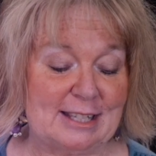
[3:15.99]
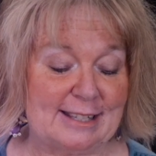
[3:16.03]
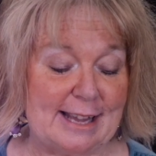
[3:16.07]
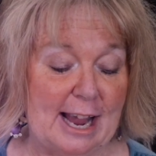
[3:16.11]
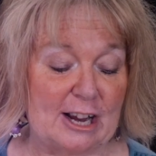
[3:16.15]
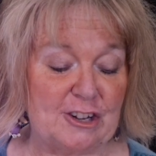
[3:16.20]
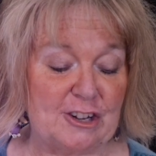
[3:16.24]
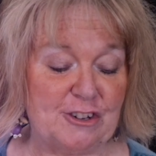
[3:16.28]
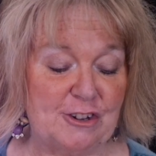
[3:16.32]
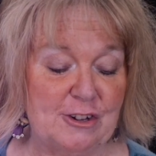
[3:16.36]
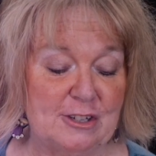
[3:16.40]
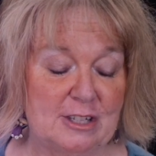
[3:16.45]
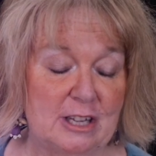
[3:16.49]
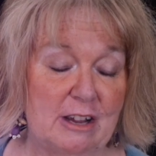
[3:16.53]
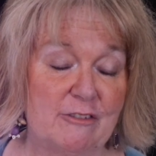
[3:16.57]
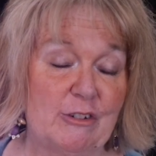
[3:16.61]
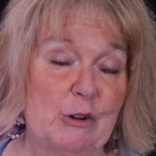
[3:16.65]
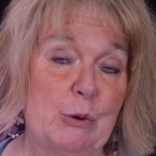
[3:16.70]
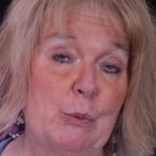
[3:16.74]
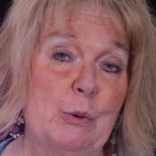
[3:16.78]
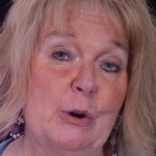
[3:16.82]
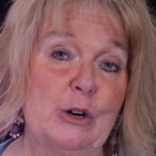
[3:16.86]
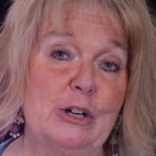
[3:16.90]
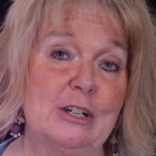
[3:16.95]
sections of
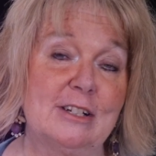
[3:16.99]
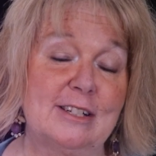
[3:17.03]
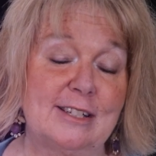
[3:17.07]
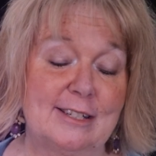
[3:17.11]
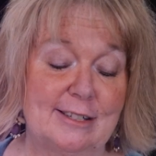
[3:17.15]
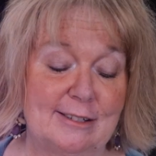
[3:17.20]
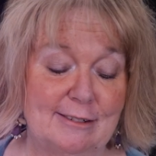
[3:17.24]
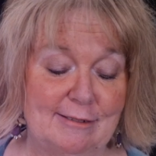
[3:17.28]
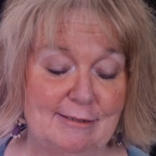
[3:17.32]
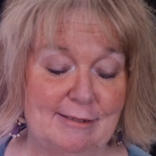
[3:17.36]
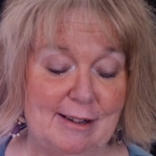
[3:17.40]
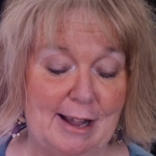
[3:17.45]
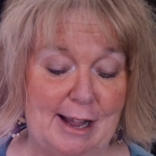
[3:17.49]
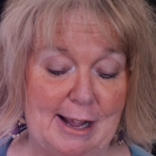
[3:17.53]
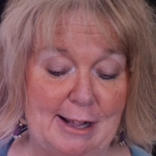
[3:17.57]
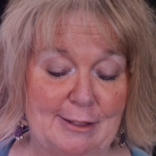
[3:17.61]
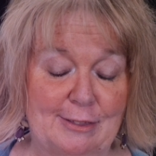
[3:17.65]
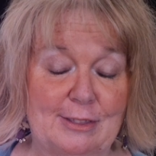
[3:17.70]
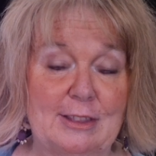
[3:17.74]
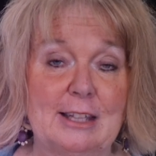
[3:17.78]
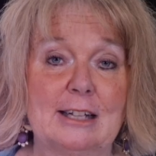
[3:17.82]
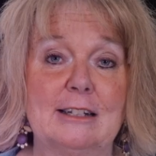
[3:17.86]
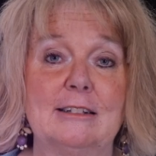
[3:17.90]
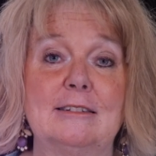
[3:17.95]
her words.
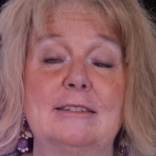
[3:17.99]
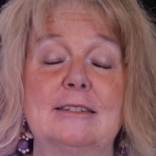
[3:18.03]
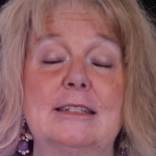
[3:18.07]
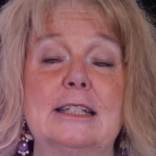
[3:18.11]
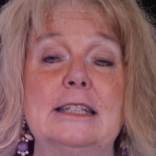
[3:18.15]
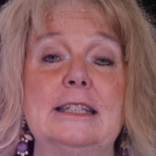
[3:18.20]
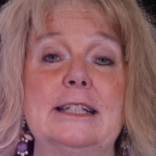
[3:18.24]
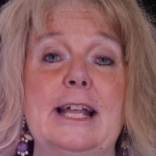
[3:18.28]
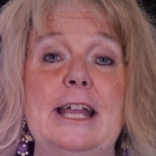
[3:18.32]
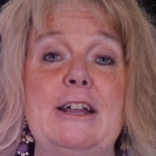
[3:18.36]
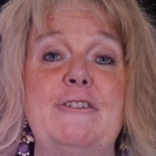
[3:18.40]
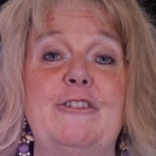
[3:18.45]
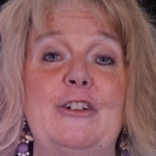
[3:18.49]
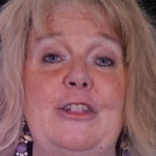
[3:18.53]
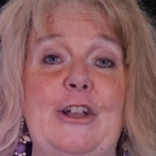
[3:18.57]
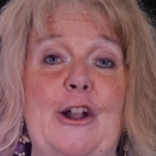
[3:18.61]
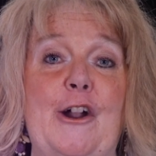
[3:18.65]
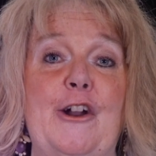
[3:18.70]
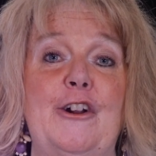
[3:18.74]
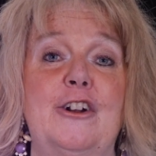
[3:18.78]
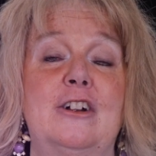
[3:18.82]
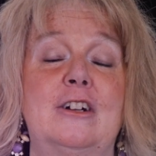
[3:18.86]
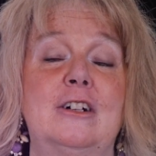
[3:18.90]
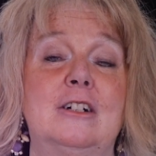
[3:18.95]
The link for the
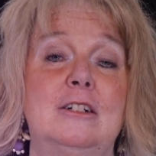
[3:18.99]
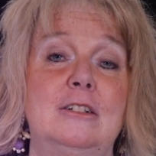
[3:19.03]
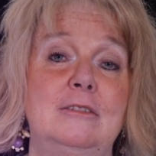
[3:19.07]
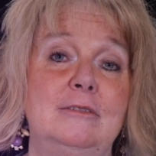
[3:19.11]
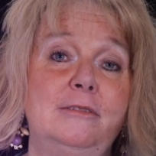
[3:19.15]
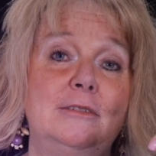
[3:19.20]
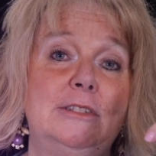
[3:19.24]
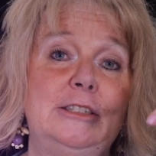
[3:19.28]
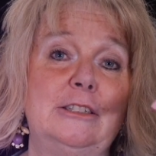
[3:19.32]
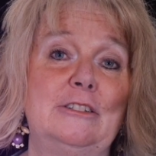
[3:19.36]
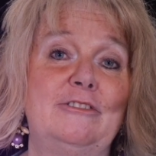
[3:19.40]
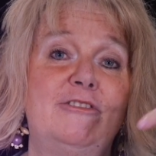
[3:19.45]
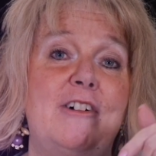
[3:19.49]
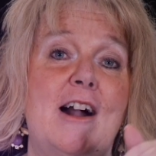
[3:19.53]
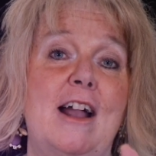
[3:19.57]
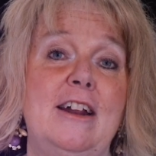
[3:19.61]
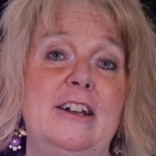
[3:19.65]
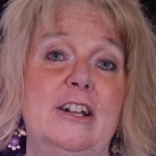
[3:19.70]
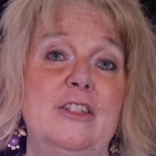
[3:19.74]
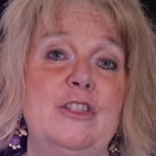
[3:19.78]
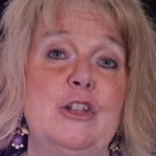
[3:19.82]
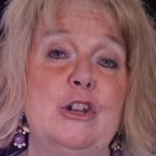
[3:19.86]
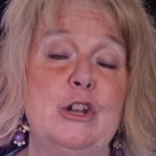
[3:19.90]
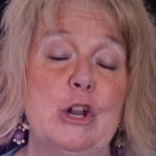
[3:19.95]
article you'll
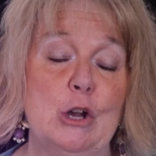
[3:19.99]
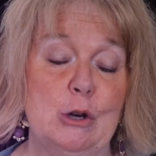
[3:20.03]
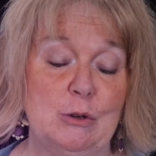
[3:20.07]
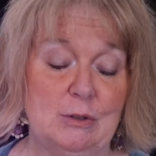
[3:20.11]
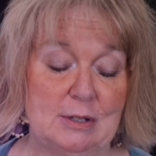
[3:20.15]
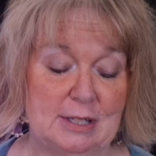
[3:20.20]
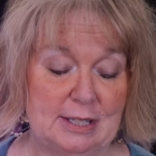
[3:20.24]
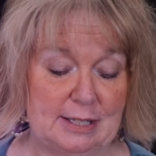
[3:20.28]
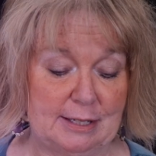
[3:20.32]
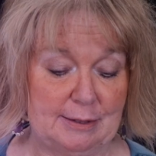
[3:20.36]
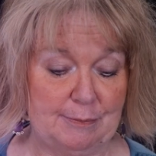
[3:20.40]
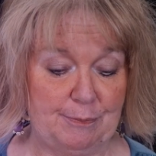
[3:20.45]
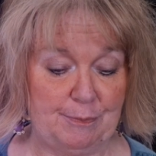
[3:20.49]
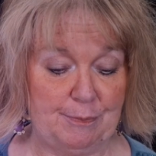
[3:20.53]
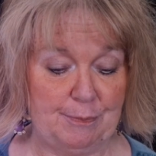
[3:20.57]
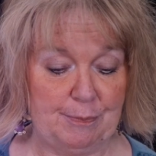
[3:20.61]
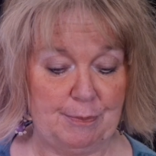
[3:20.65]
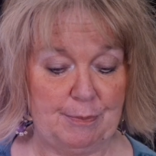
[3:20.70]
find in the notes.